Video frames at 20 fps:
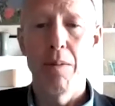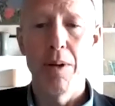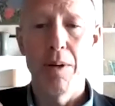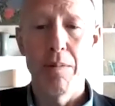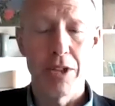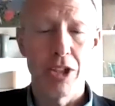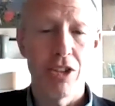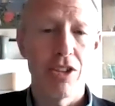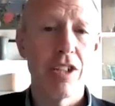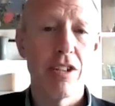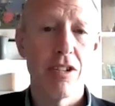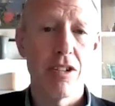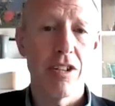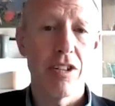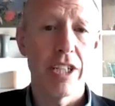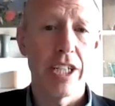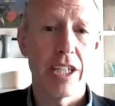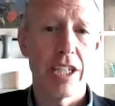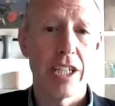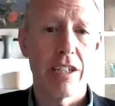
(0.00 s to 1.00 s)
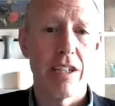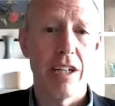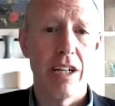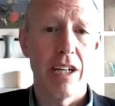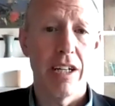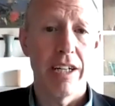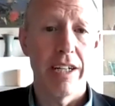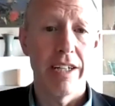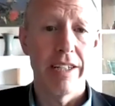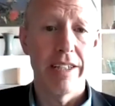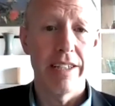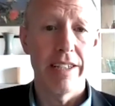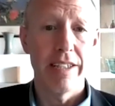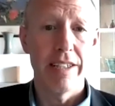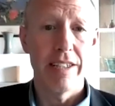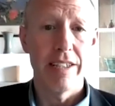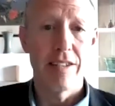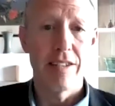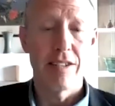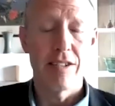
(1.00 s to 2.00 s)
But machine learning
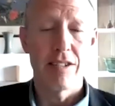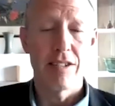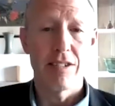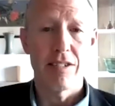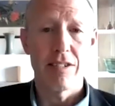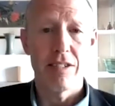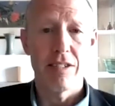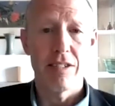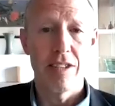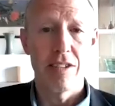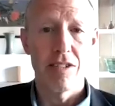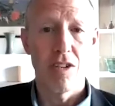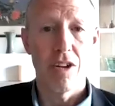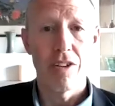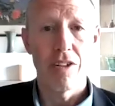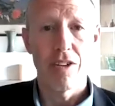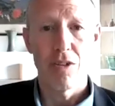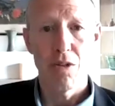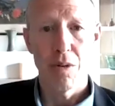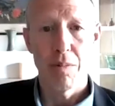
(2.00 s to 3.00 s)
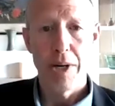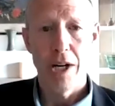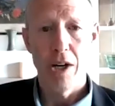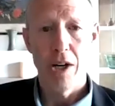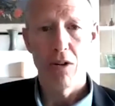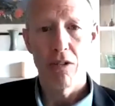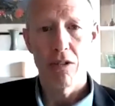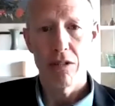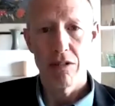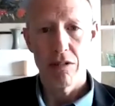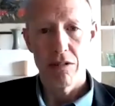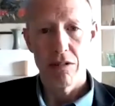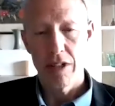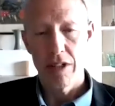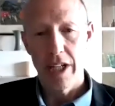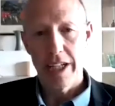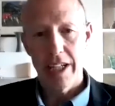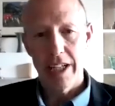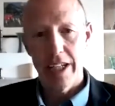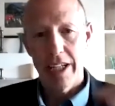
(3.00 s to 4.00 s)
is also about
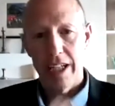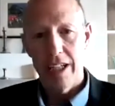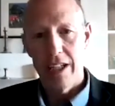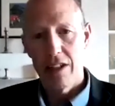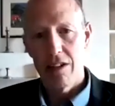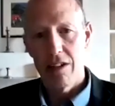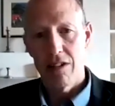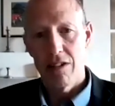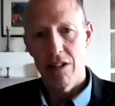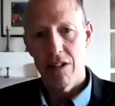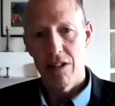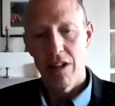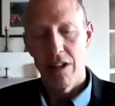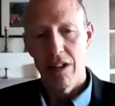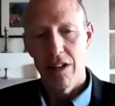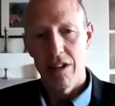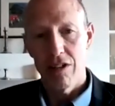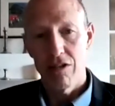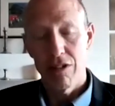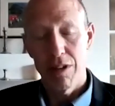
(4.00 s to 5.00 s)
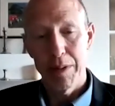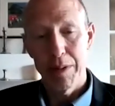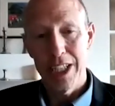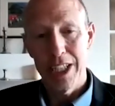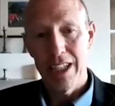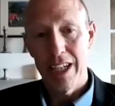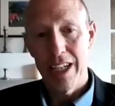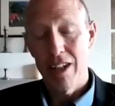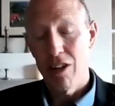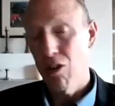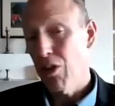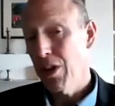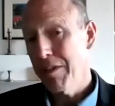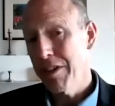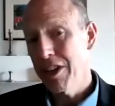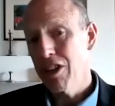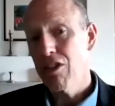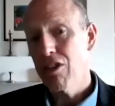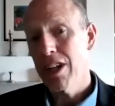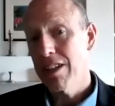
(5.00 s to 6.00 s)
taking in streaming data or
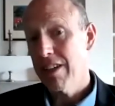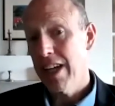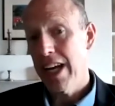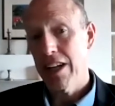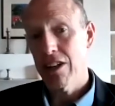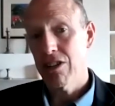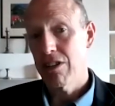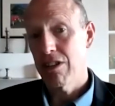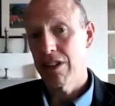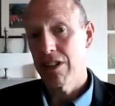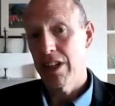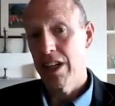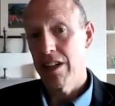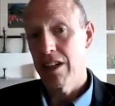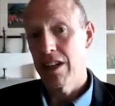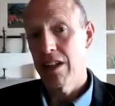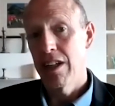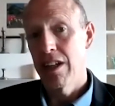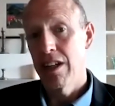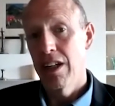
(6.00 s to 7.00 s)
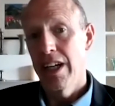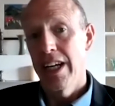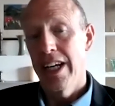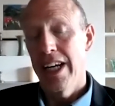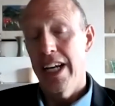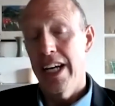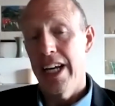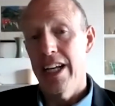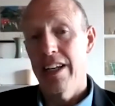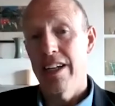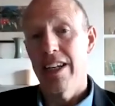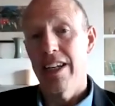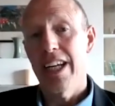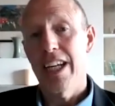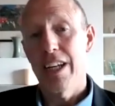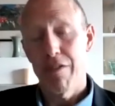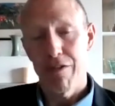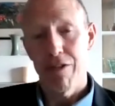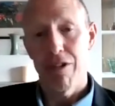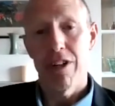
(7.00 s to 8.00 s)
even transactional data and
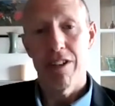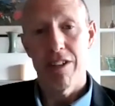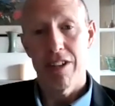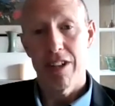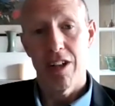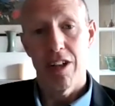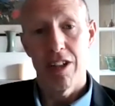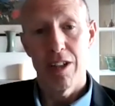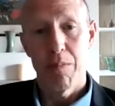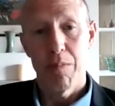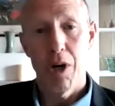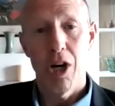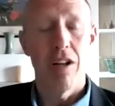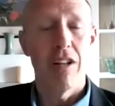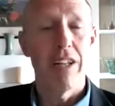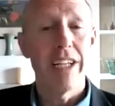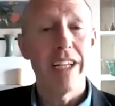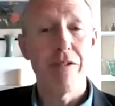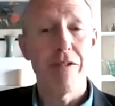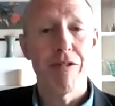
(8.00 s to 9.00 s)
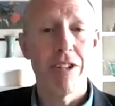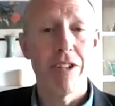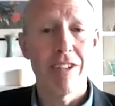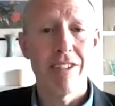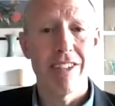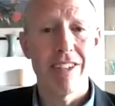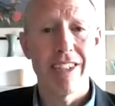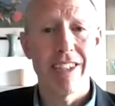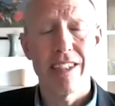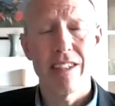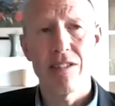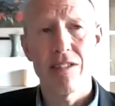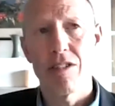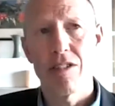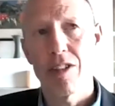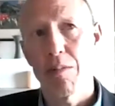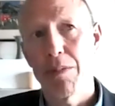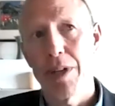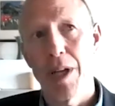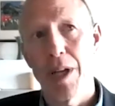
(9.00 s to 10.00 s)
inferencing on the model. Inferencing,
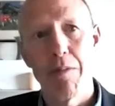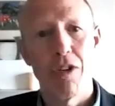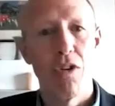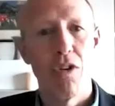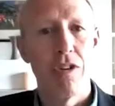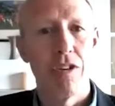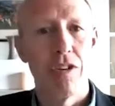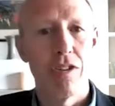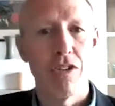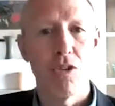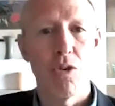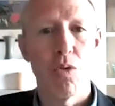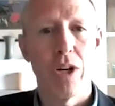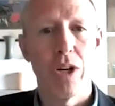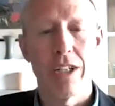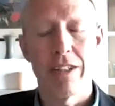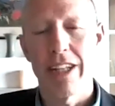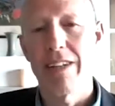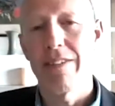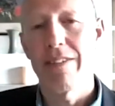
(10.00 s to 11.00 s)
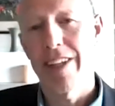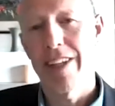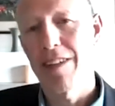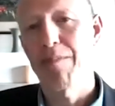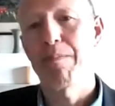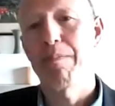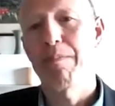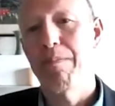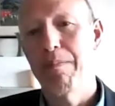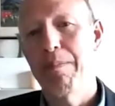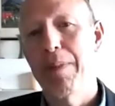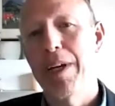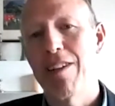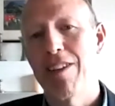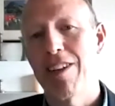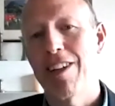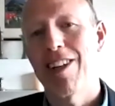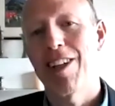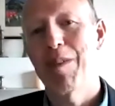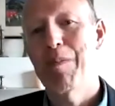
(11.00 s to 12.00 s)
sometimes known as scoring, that
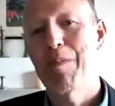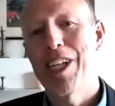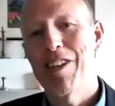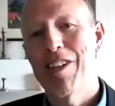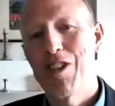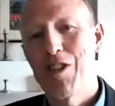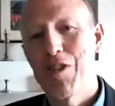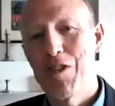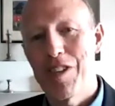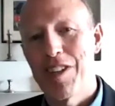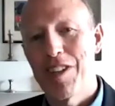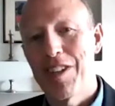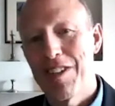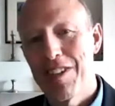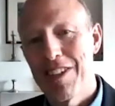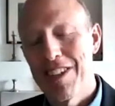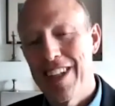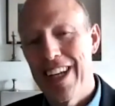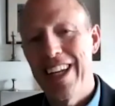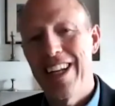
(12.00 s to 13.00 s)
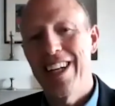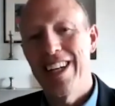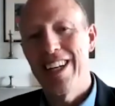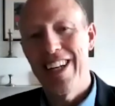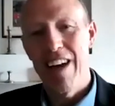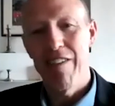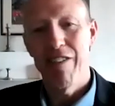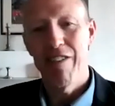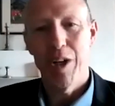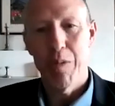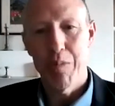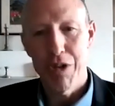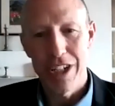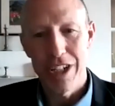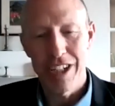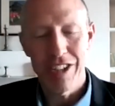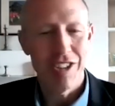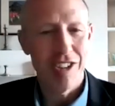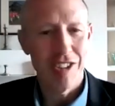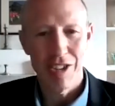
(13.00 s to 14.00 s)
basically means using the data and having a
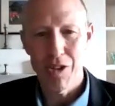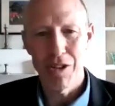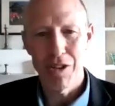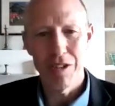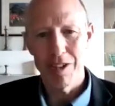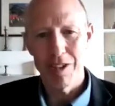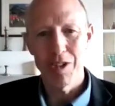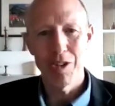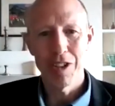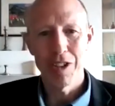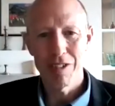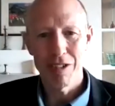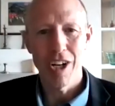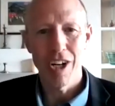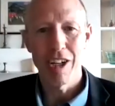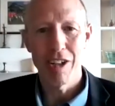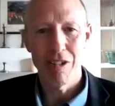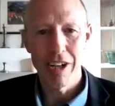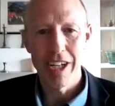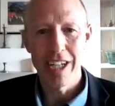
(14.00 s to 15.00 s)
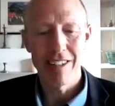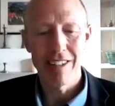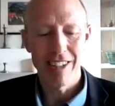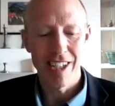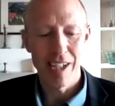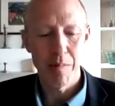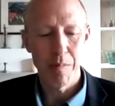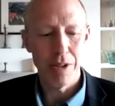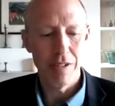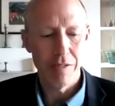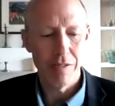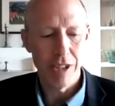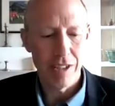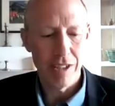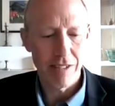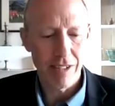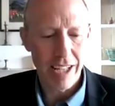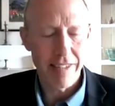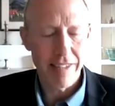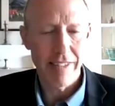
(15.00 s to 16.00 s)
prediction. So a great example of
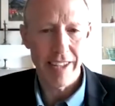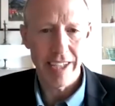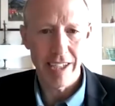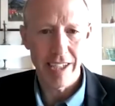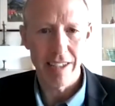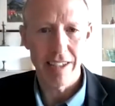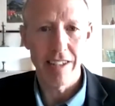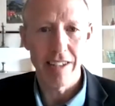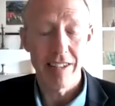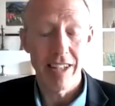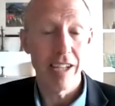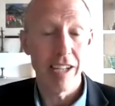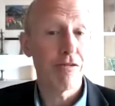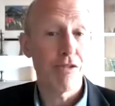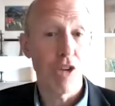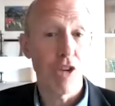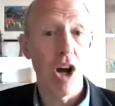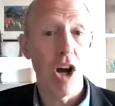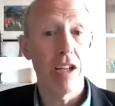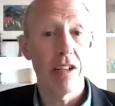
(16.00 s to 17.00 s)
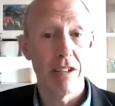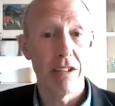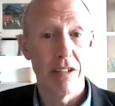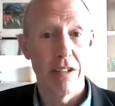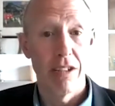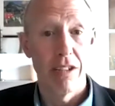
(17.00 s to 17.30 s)
this, I think, is a fraud